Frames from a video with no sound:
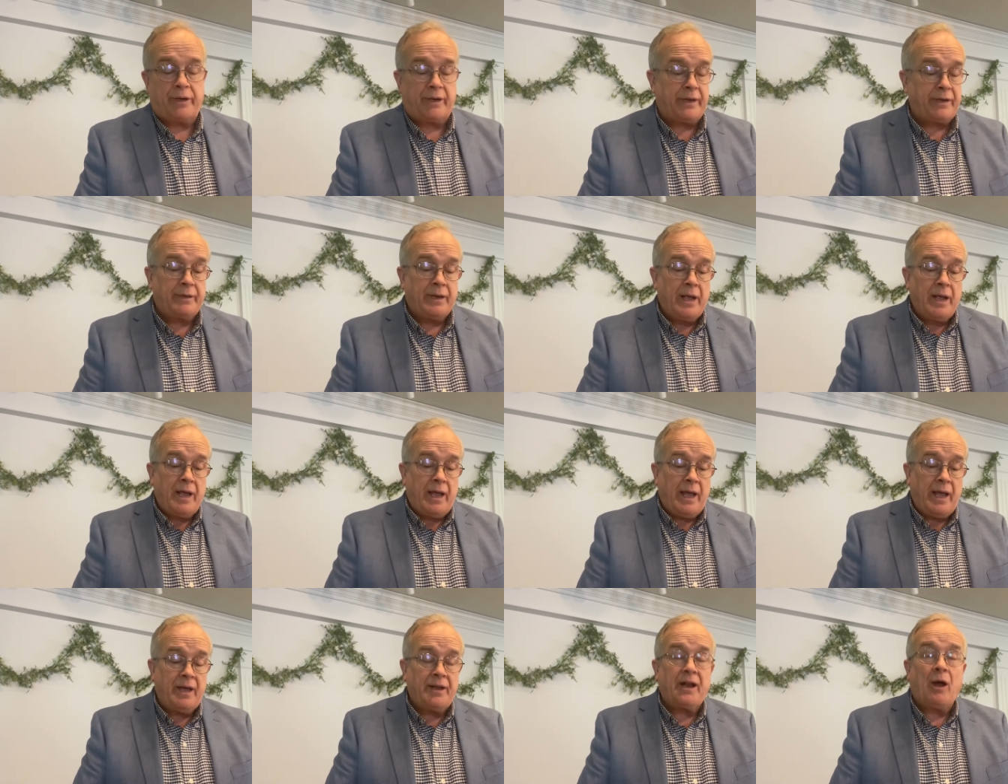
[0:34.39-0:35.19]
And,
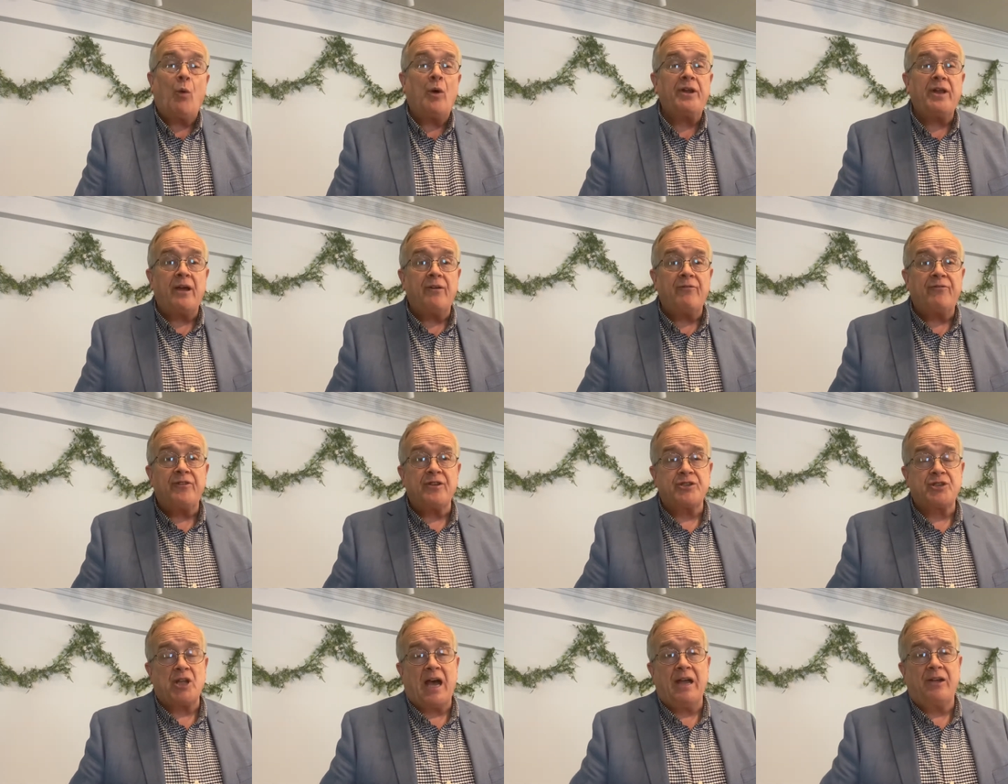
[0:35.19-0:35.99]
and I want to
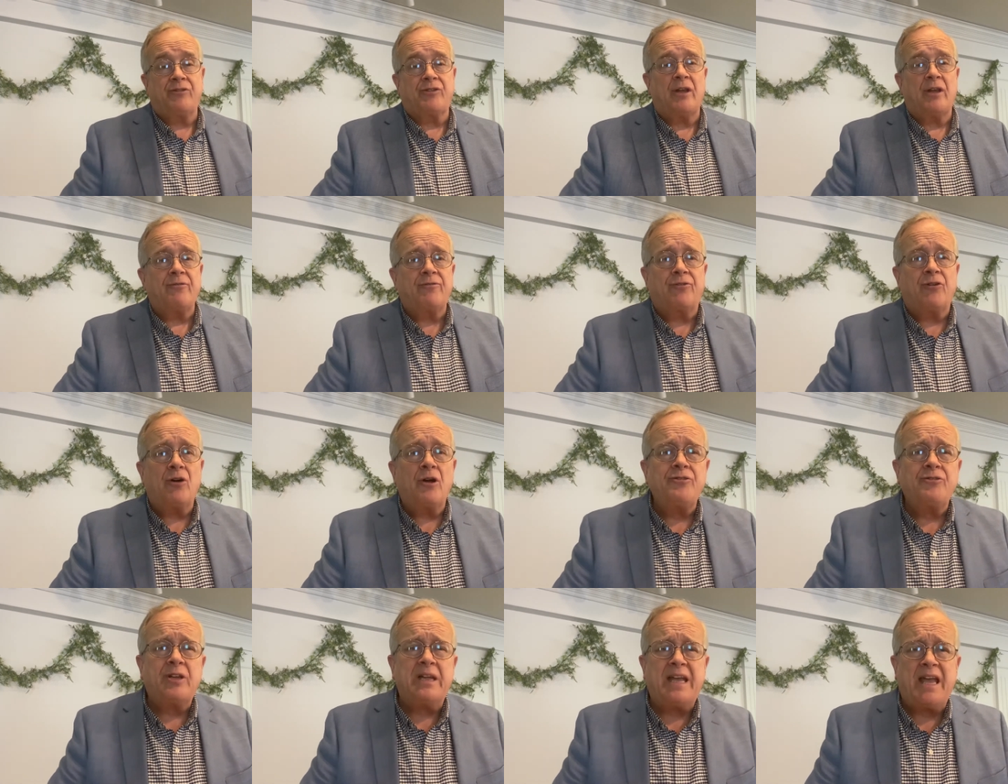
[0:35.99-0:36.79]
emphasize that for
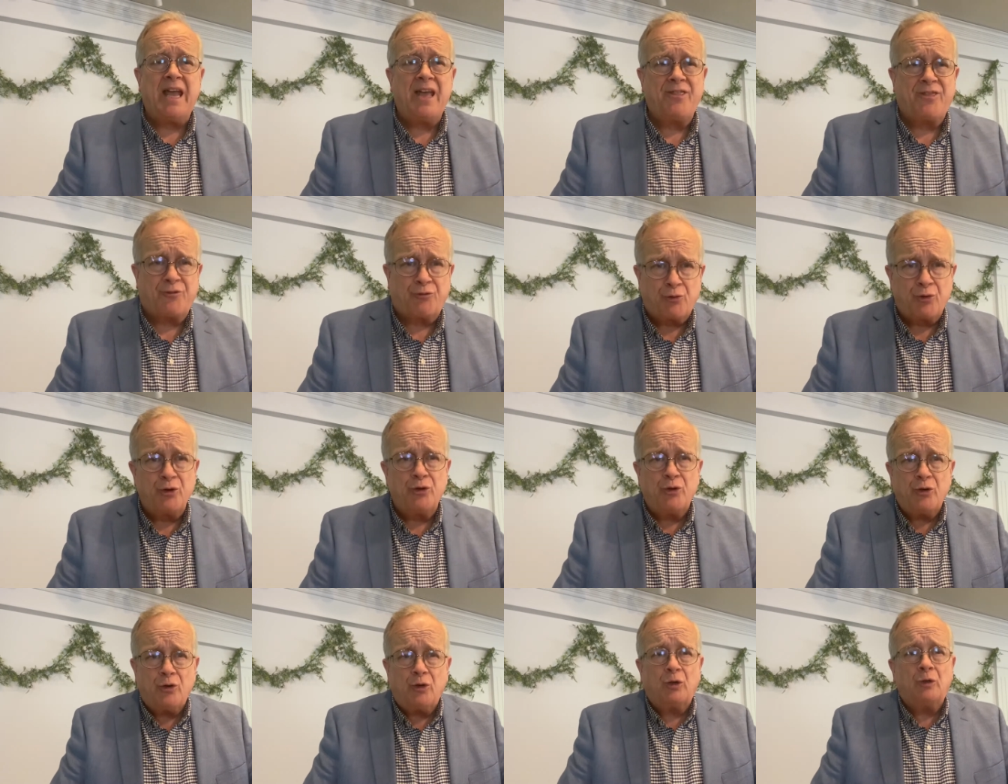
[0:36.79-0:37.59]
us to get
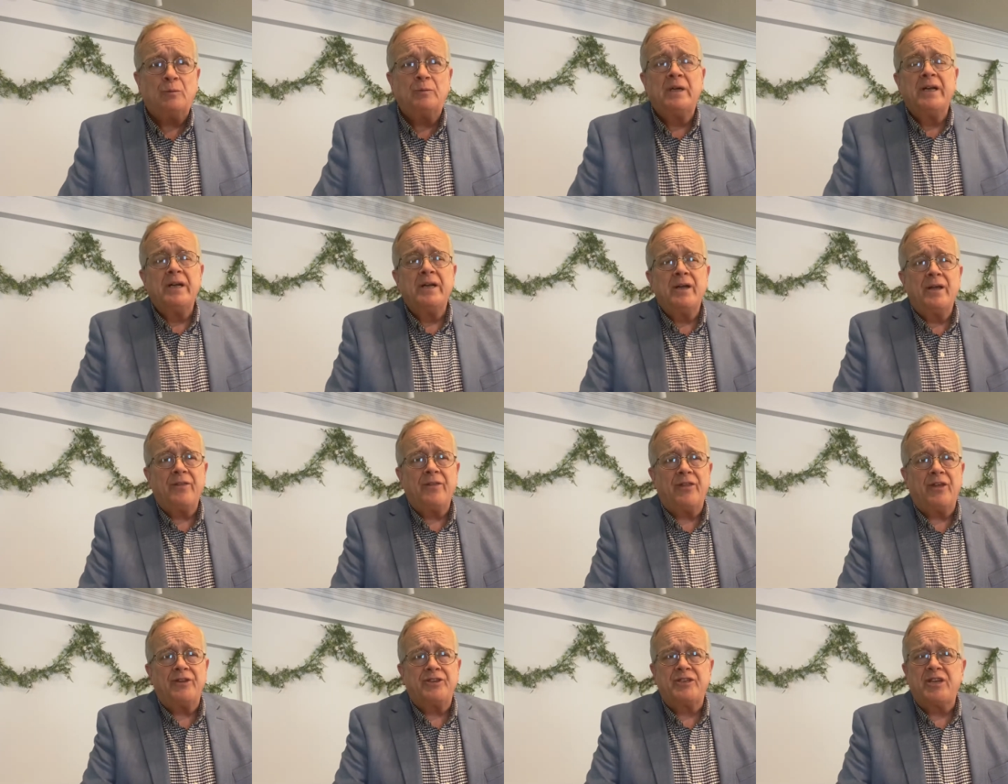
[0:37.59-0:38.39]
through
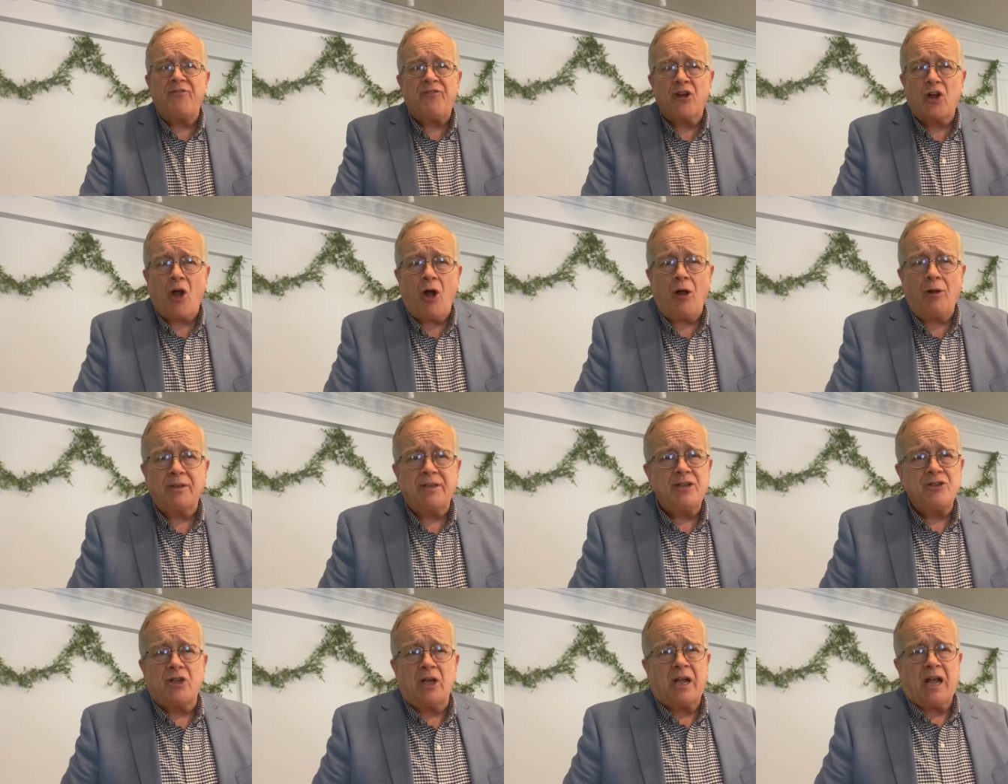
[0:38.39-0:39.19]
the
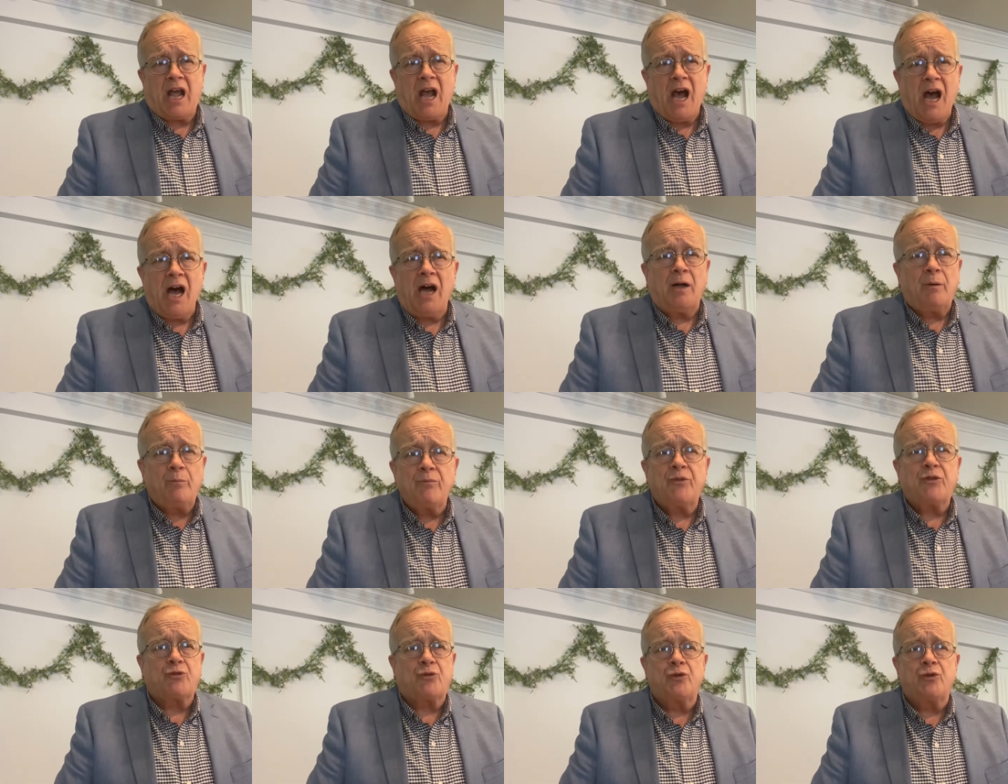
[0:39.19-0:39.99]
difficulties that
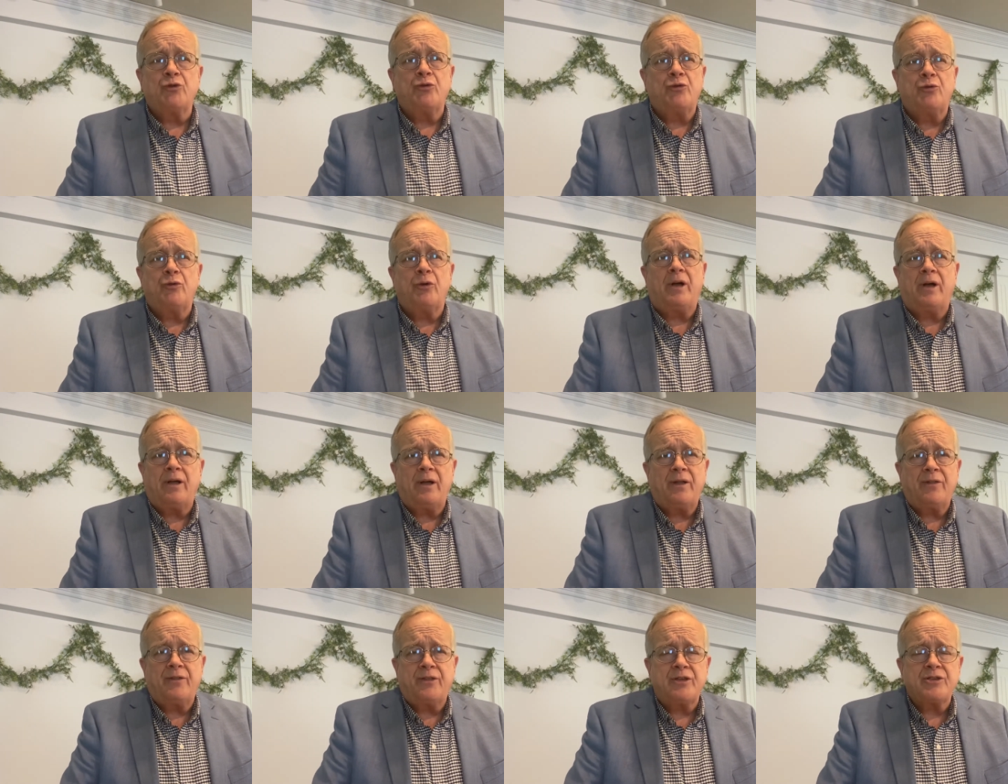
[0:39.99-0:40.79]
come through
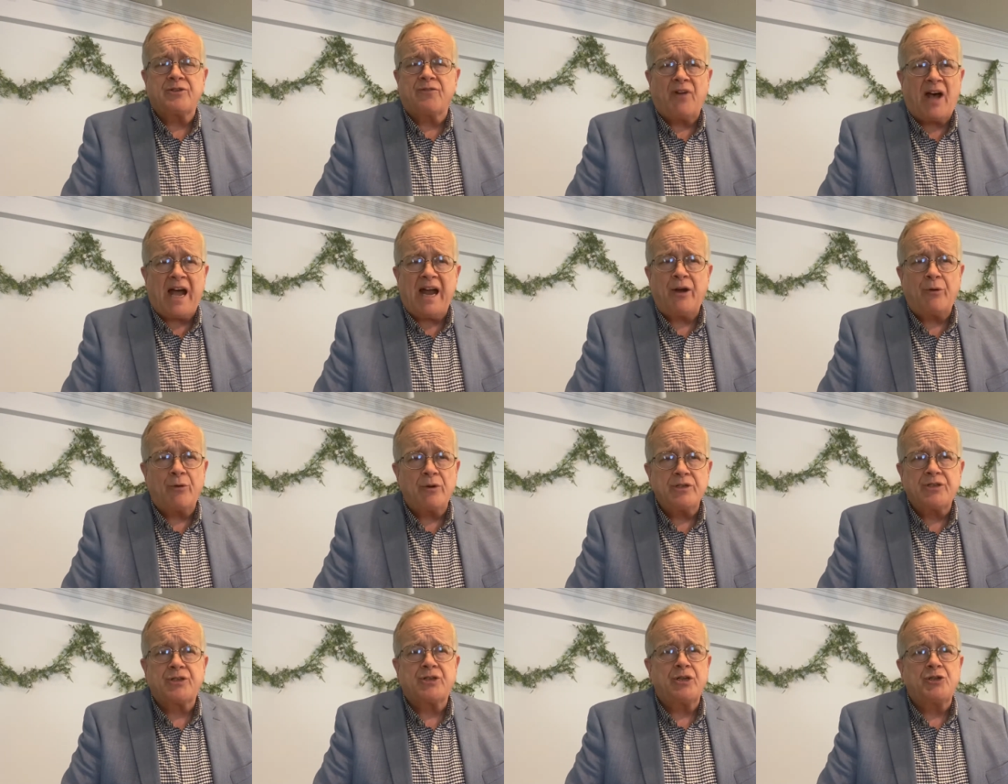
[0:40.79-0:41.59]
uh, this
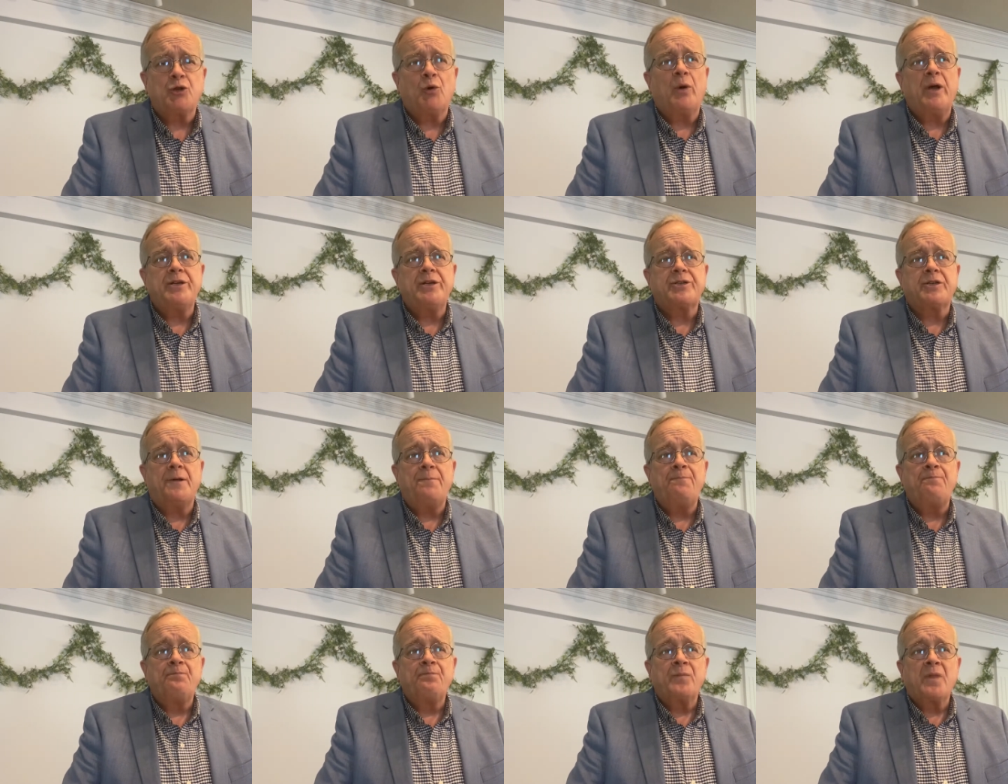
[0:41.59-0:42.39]
virus situation,